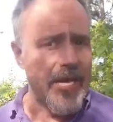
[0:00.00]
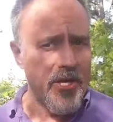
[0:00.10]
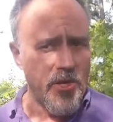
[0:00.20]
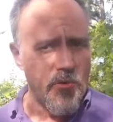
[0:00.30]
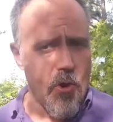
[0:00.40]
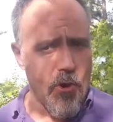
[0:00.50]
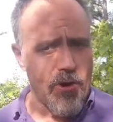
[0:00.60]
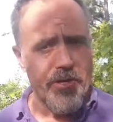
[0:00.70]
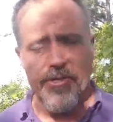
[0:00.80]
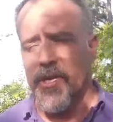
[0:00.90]
in New
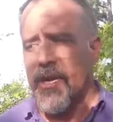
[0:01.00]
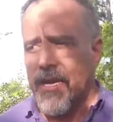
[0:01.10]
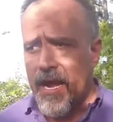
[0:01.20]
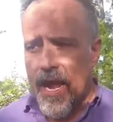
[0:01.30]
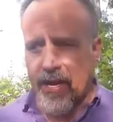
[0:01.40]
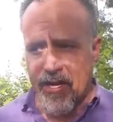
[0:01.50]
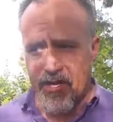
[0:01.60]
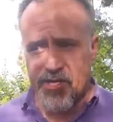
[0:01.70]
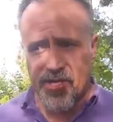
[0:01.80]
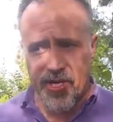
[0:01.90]
Orleans, and
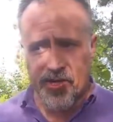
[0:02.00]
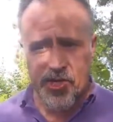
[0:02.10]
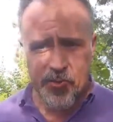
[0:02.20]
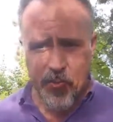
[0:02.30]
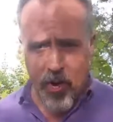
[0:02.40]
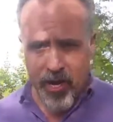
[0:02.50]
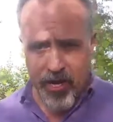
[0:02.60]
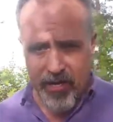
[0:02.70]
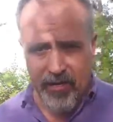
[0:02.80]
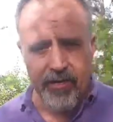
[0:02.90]
it has since
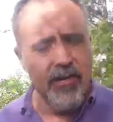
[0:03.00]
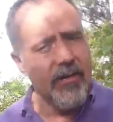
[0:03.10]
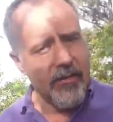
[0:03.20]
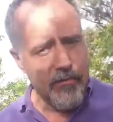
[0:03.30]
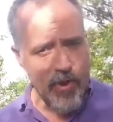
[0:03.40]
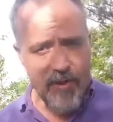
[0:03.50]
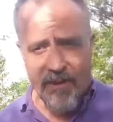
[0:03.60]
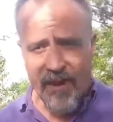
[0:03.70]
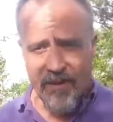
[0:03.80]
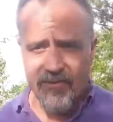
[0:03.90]
spread
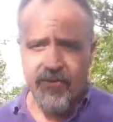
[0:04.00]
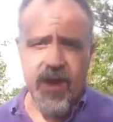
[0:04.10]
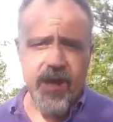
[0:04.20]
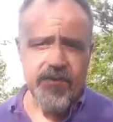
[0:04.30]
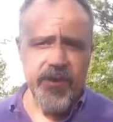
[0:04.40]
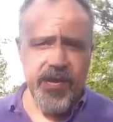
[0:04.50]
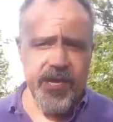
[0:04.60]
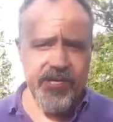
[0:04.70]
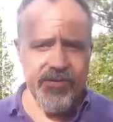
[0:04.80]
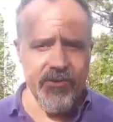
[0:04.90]
primarily throughout
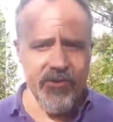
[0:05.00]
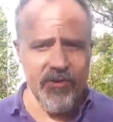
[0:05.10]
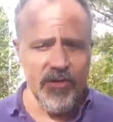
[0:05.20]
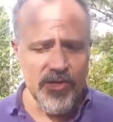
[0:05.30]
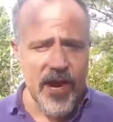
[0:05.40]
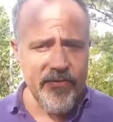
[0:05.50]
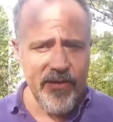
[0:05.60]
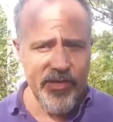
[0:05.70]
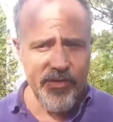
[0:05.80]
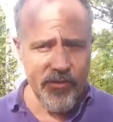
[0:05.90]
the
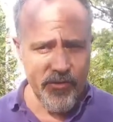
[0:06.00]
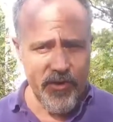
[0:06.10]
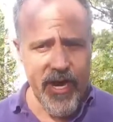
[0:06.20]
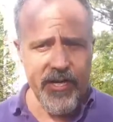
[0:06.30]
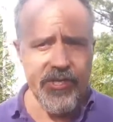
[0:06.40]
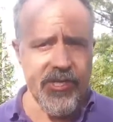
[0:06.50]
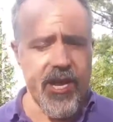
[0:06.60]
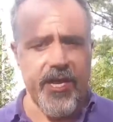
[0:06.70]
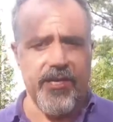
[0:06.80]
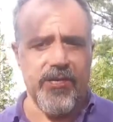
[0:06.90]
southeastern United
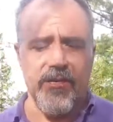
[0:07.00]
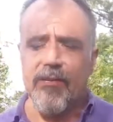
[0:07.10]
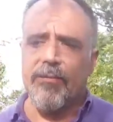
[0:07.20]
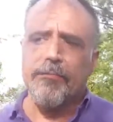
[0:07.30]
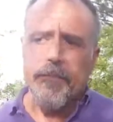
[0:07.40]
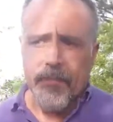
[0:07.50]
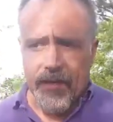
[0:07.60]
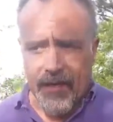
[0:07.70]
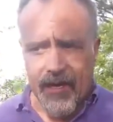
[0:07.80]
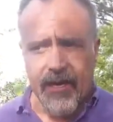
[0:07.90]
States,
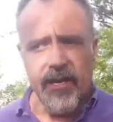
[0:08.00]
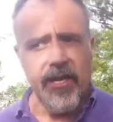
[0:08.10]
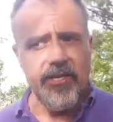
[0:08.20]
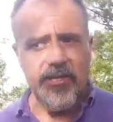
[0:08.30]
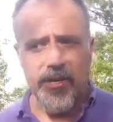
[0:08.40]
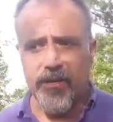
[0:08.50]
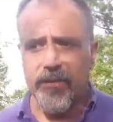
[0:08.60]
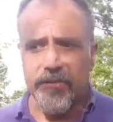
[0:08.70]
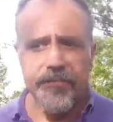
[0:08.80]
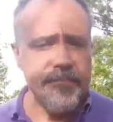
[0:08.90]
and it's
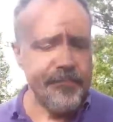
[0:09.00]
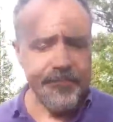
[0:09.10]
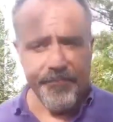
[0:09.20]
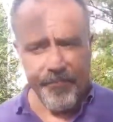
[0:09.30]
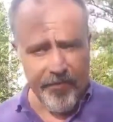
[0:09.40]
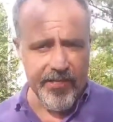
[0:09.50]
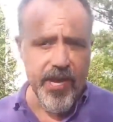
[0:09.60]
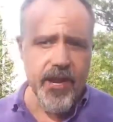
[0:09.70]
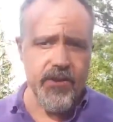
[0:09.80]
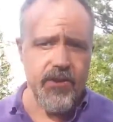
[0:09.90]

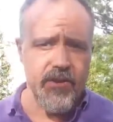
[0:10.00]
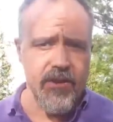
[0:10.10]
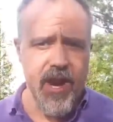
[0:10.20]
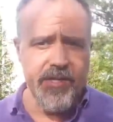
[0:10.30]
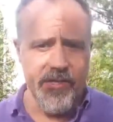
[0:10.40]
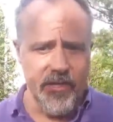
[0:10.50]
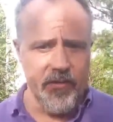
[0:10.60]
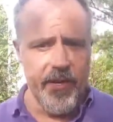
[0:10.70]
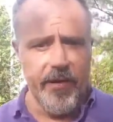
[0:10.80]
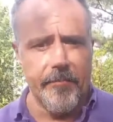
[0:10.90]
kind of going crazy a
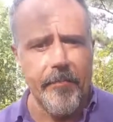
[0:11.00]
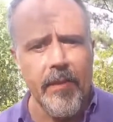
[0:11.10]
little bit.